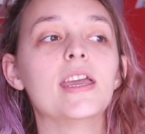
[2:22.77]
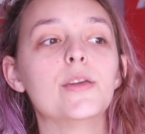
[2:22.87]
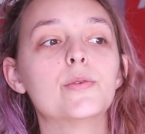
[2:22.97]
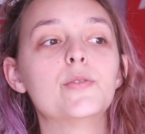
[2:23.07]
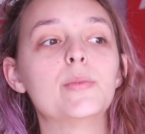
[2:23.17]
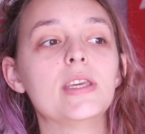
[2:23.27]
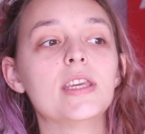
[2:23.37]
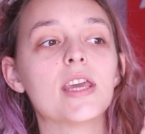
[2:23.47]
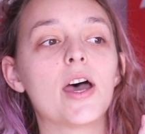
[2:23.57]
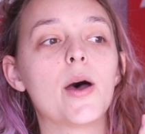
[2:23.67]
it would
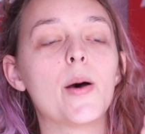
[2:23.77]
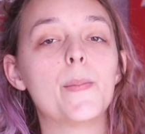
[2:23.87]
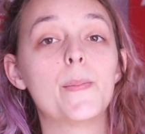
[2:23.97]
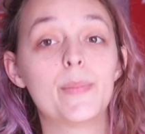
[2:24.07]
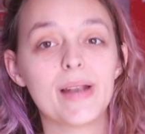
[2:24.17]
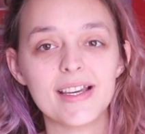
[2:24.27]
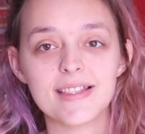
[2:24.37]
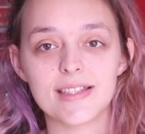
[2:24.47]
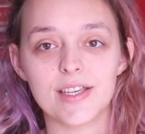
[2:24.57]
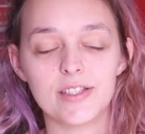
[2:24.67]
be Black
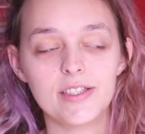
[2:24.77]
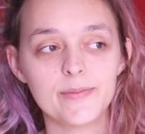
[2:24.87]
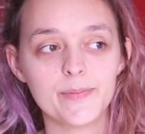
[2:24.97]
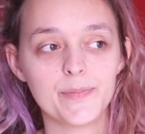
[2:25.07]
Sun,